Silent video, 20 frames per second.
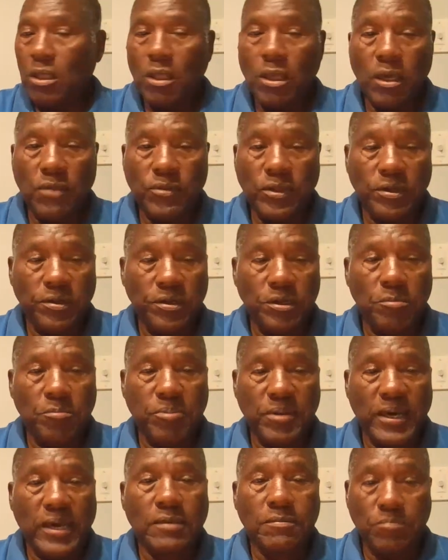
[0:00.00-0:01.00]
And that any
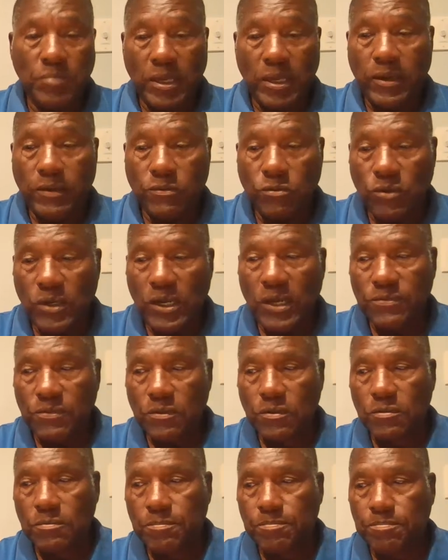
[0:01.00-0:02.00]
black man who had
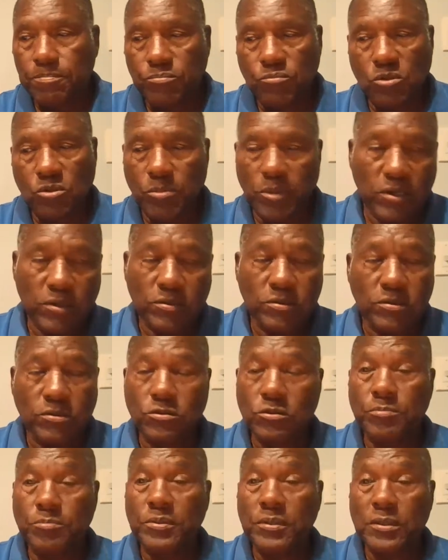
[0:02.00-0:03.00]
the temerity
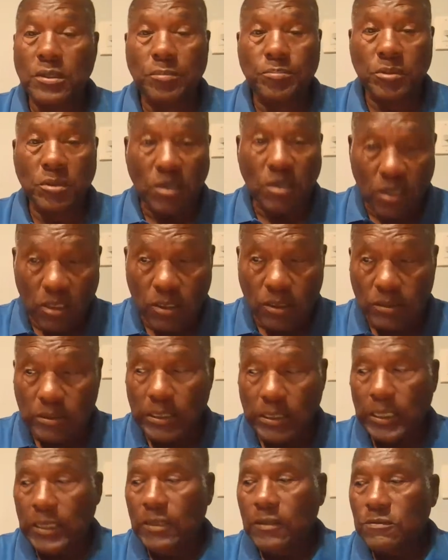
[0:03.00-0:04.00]
to pick up a gun
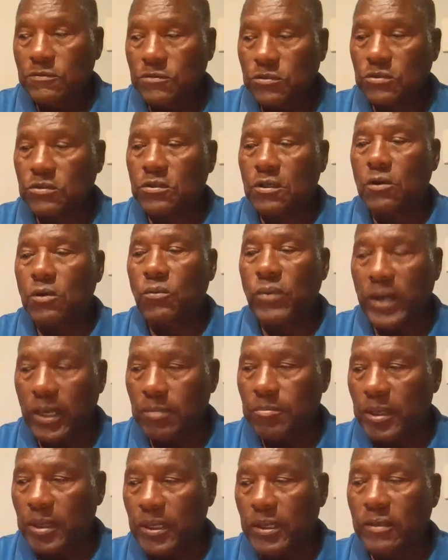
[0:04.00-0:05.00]
to kill a white
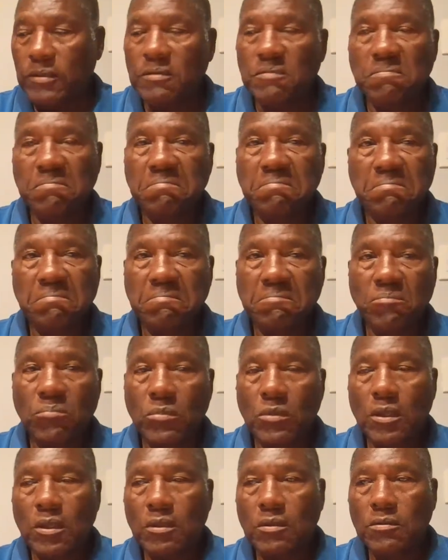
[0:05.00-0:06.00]
man
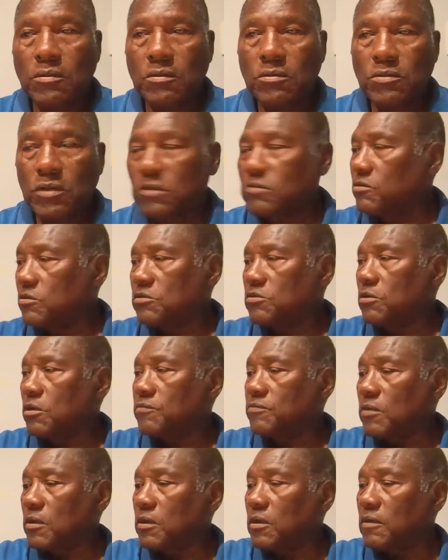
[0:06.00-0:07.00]
doesn't deserve
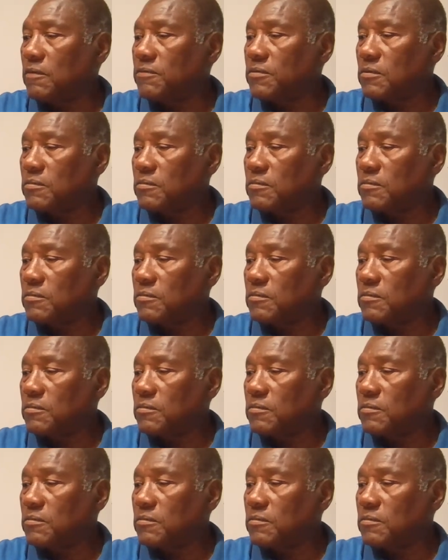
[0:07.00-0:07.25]
to live.